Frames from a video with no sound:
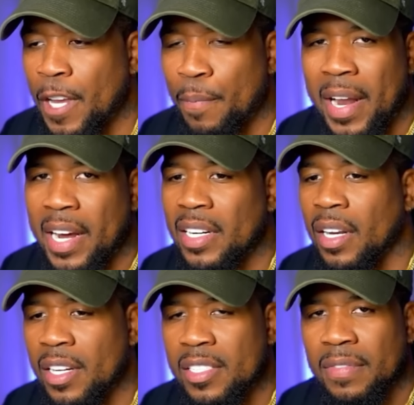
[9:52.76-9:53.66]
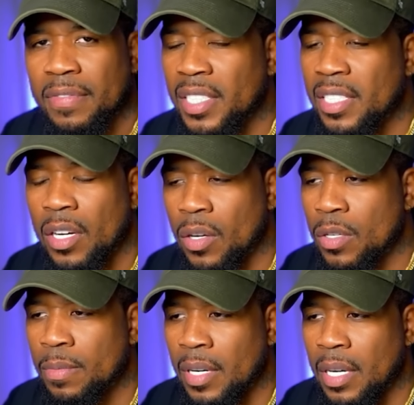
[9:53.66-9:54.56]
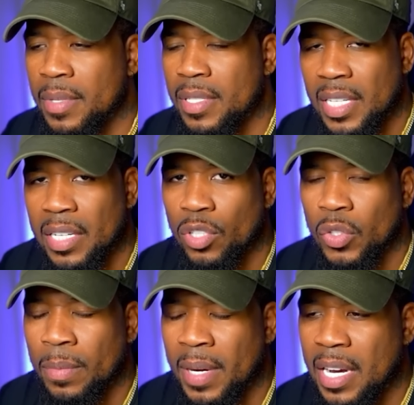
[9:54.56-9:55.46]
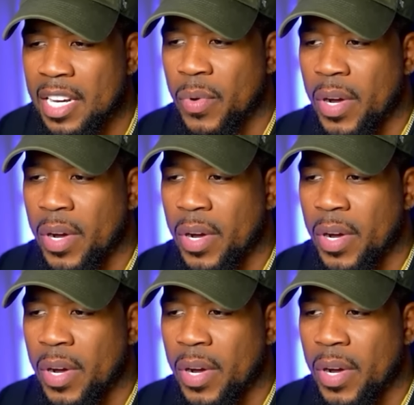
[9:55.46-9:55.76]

I'm not out here lusting for these hoes, bro. I'm gonna stay real with mines.